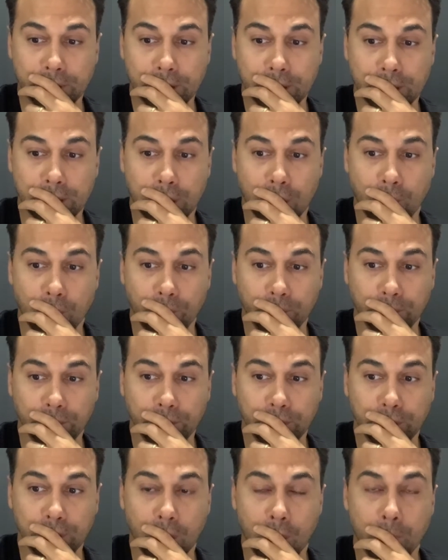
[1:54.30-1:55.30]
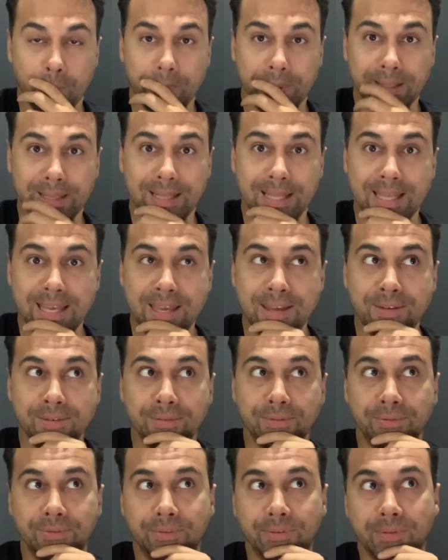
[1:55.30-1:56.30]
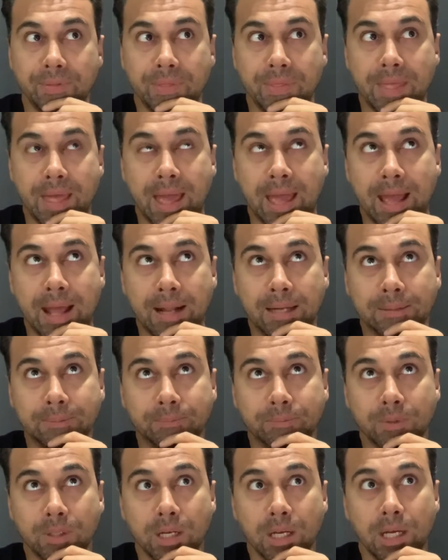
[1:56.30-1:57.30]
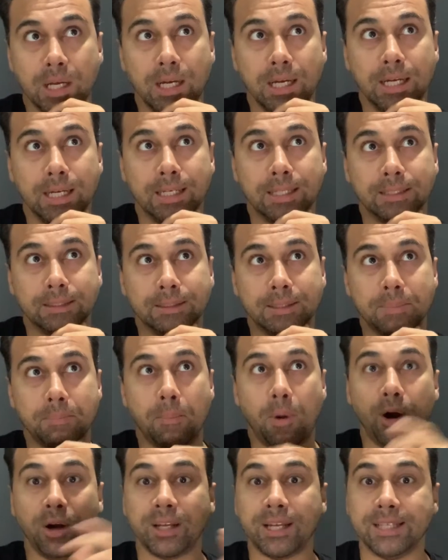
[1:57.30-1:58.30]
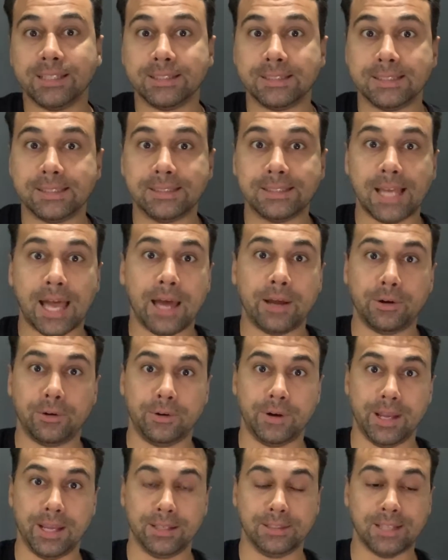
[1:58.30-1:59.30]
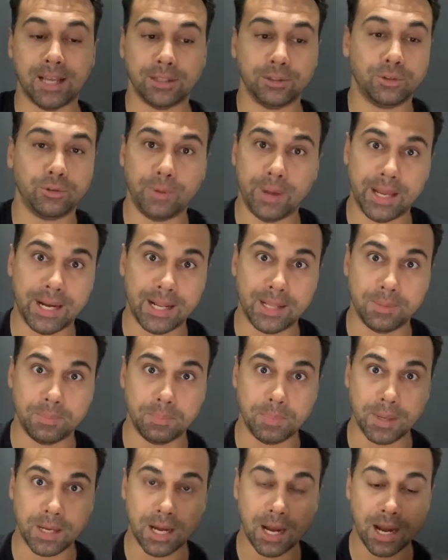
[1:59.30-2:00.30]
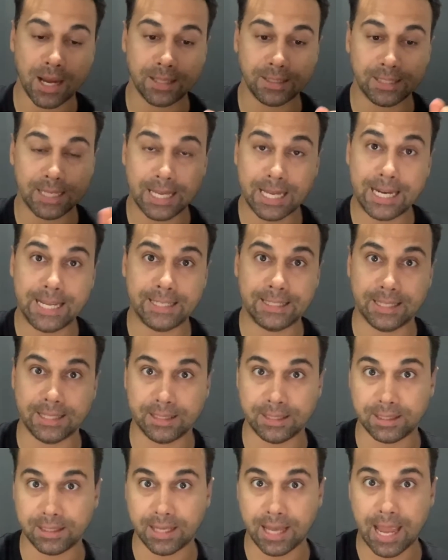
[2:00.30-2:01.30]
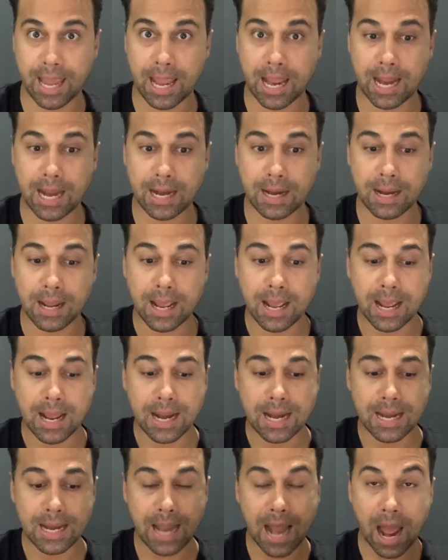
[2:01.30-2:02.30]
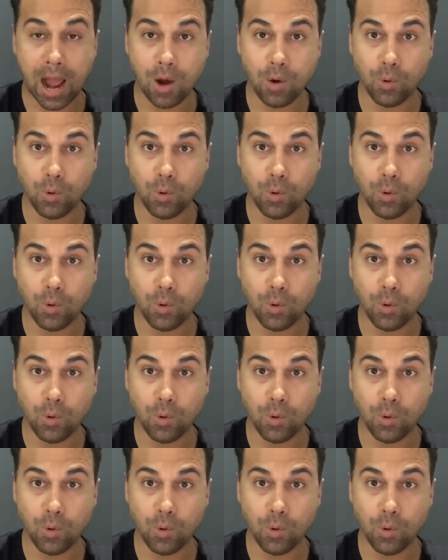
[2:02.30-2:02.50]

don't believe that the market is saturated, because it isn't. And now